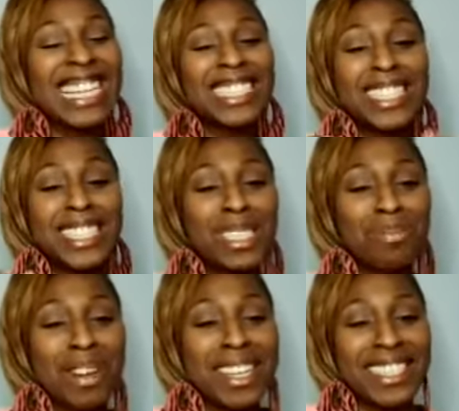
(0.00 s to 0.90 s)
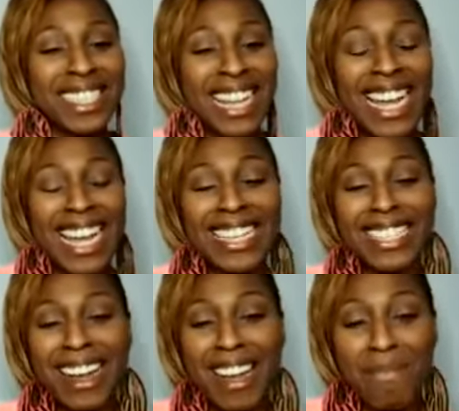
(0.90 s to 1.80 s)
Just as much as
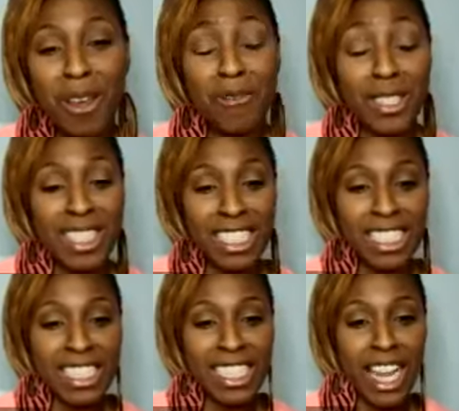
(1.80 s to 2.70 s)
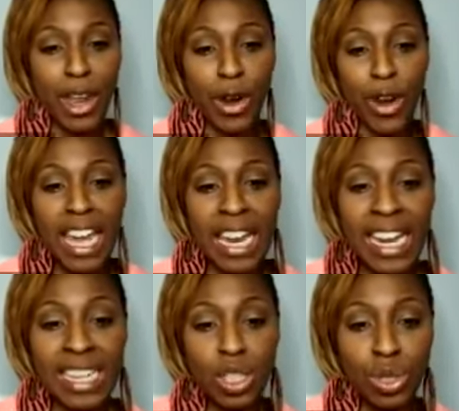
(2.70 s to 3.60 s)
I'm the facilitator and
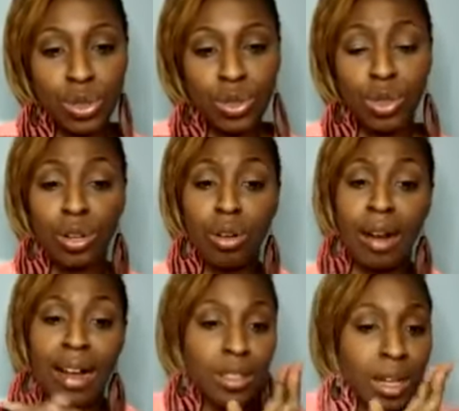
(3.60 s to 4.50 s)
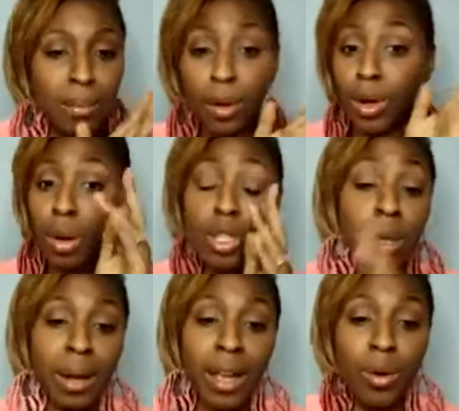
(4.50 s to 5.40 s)
I do, I'm a coach
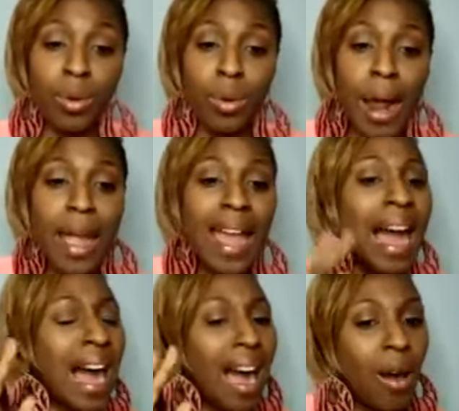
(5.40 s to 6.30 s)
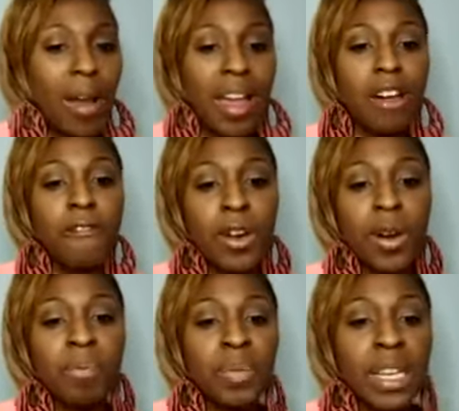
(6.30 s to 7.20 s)
in my own right.
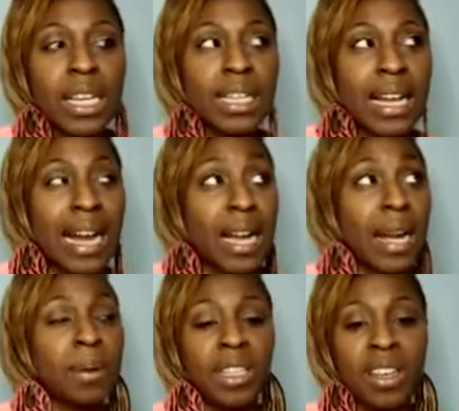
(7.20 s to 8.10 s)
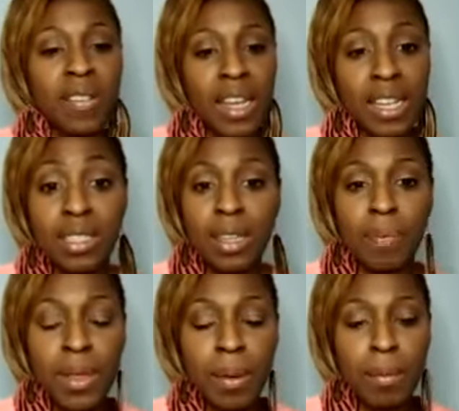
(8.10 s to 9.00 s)
However, I believe that it's
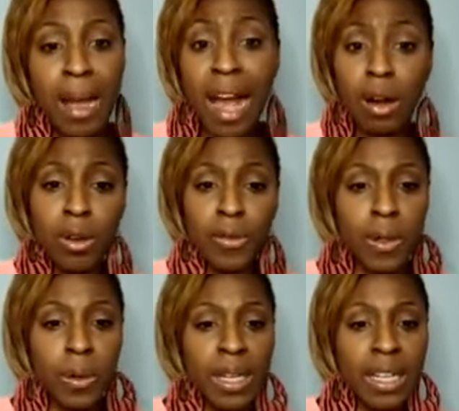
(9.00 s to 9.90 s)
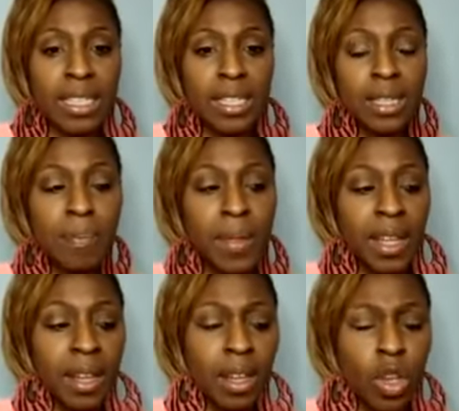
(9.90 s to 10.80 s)
something powerful and it's
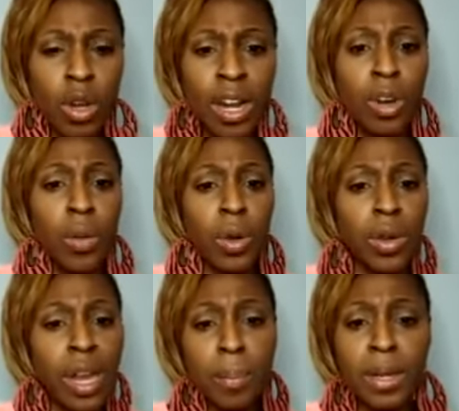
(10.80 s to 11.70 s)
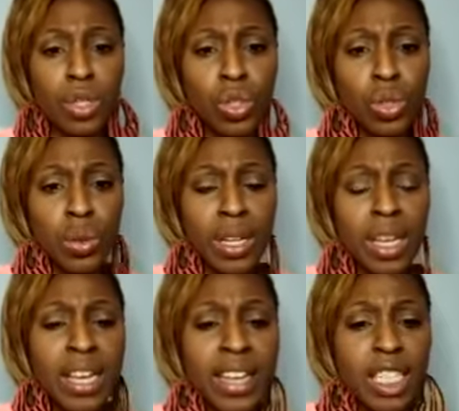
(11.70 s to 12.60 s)
something you got to know when you got to be a student,
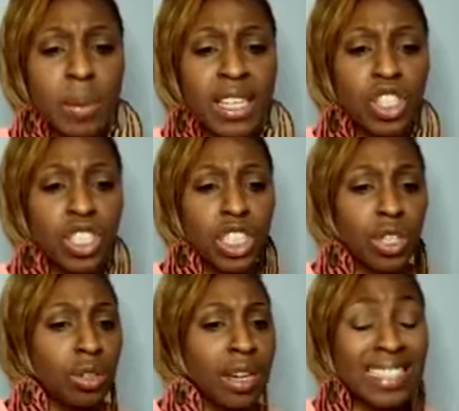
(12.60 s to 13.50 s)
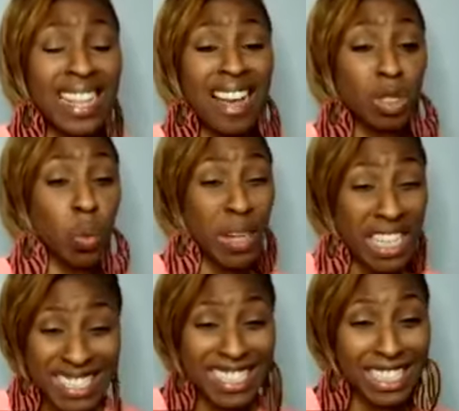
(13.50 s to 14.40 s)
especially you guys have
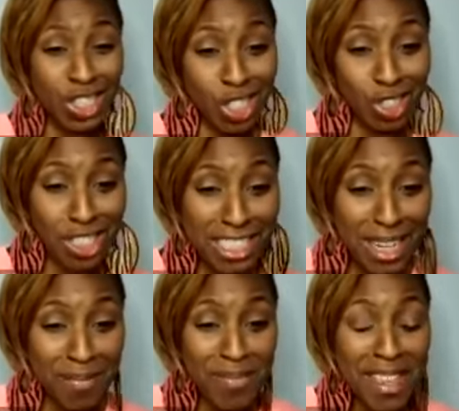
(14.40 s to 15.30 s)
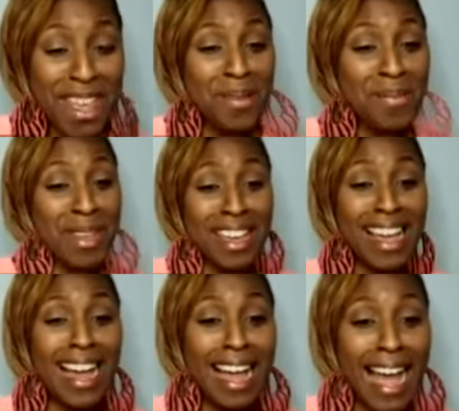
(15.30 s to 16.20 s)
26 years in.
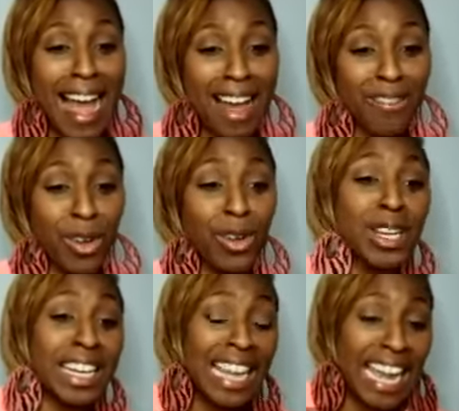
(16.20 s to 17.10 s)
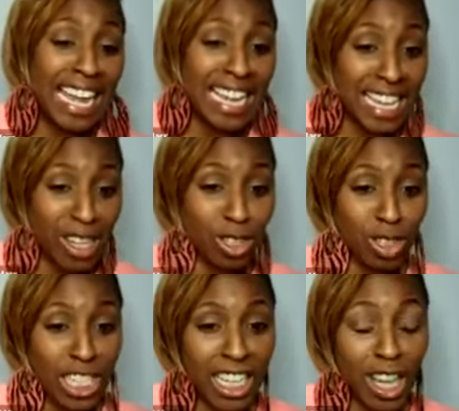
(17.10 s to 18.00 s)
Me, we're going in 8
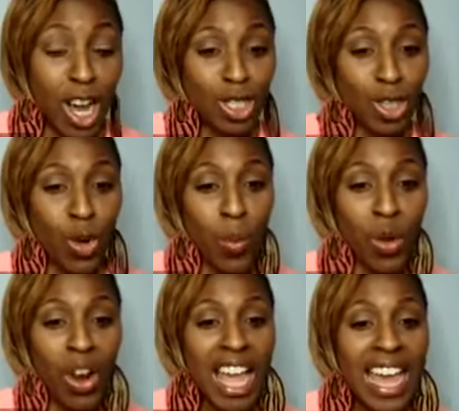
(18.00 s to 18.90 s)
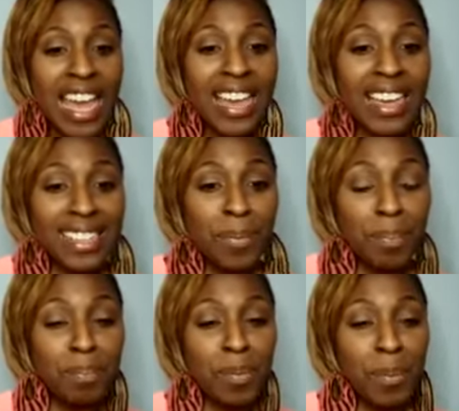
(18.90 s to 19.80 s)
years in October, and
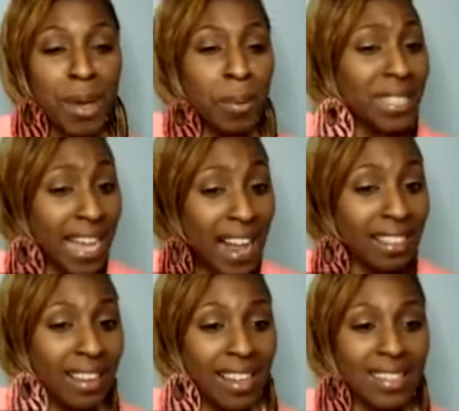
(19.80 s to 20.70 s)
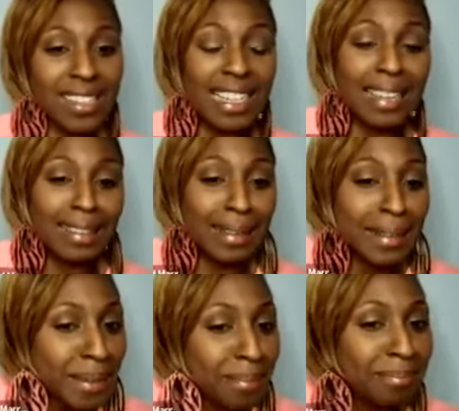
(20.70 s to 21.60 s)
people tell us, and
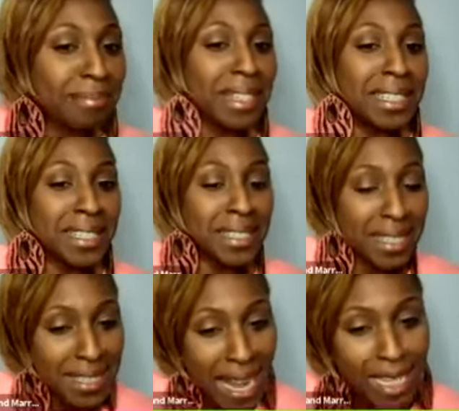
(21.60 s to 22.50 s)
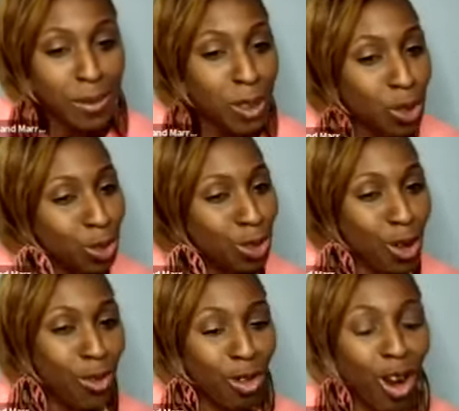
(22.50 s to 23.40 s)
it has been true
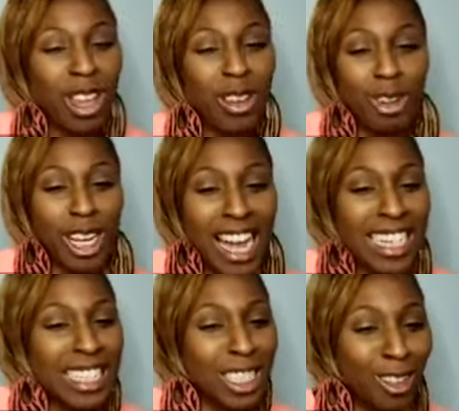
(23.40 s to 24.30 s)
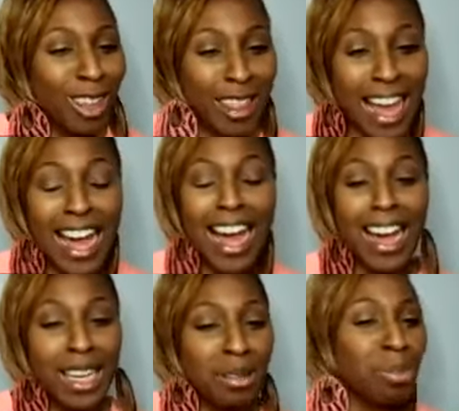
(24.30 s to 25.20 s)
so far, that we're kind of still in that
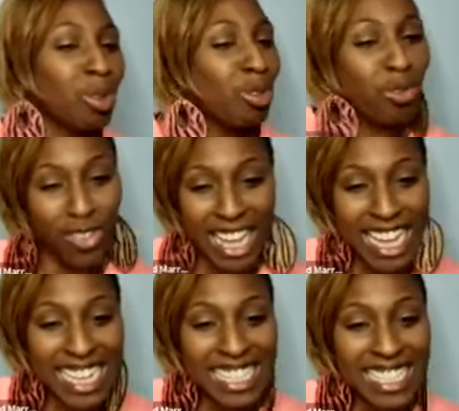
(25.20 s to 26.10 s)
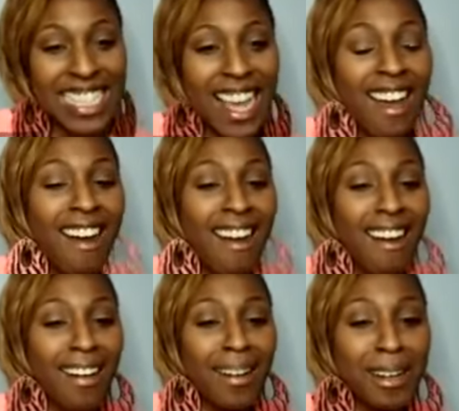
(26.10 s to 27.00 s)
honeymoon phase.
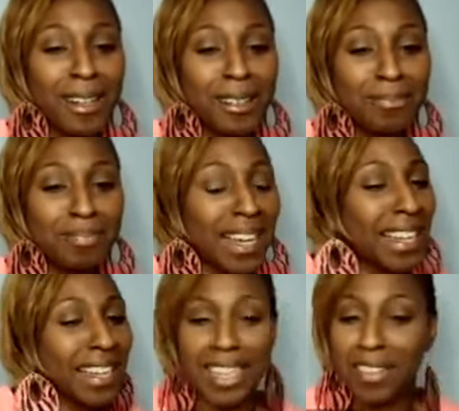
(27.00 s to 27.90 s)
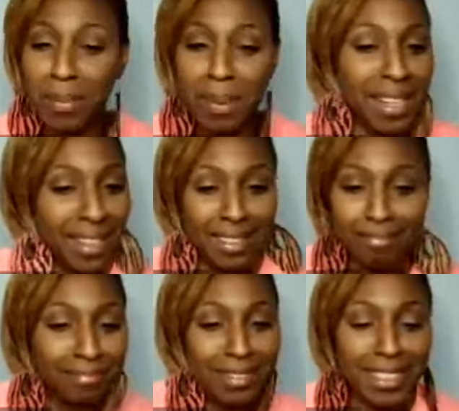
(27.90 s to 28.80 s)
I guess everybody,
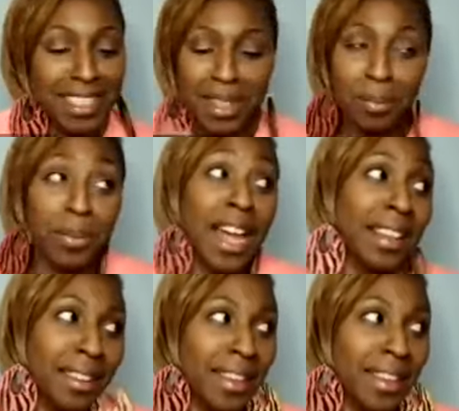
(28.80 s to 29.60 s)
that